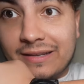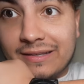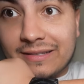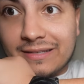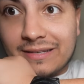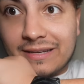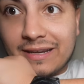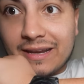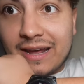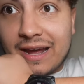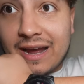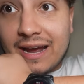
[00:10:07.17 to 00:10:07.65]
is
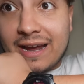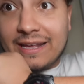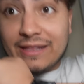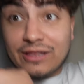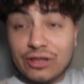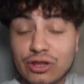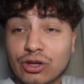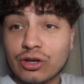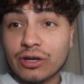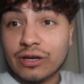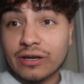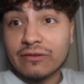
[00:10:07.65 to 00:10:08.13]

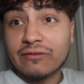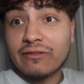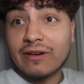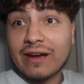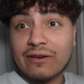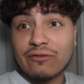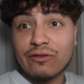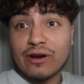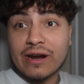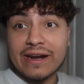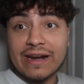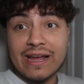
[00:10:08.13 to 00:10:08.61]
9:35
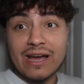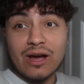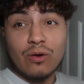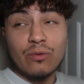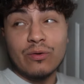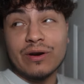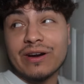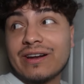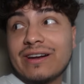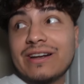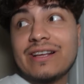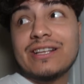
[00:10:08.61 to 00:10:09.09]
right now.
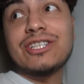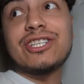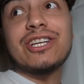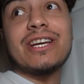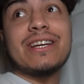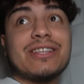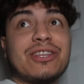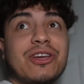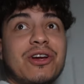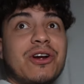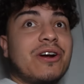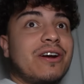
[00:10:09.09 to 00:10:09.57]
We're gonna check
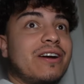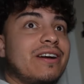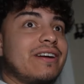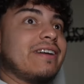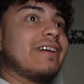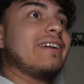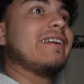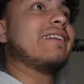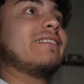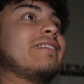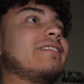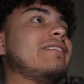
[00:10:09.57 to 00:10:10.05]
the
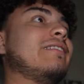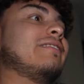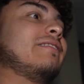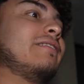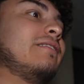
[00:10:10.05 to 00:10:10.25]
hurricane.